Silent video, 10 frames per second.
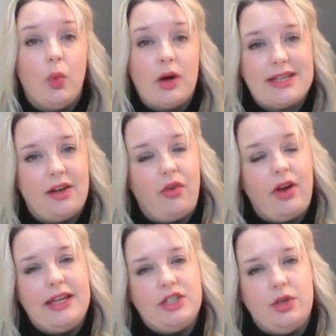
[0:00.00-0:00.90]

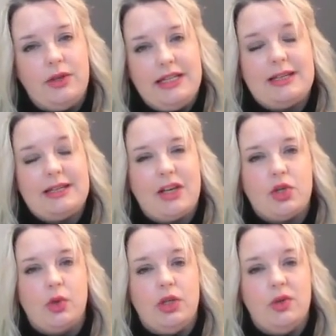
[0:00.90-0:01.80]
whatever it is, you need to
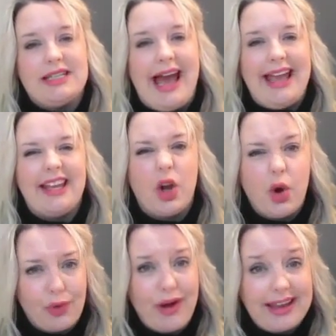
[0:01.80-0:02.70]
make sure you take
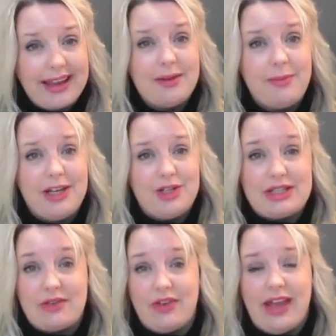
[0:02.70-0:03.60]
cracking
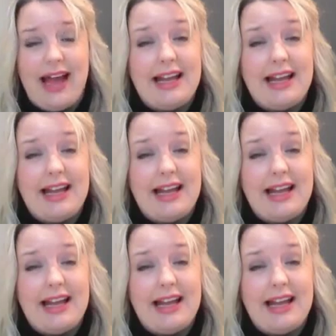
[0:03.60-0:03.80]
pictures of it.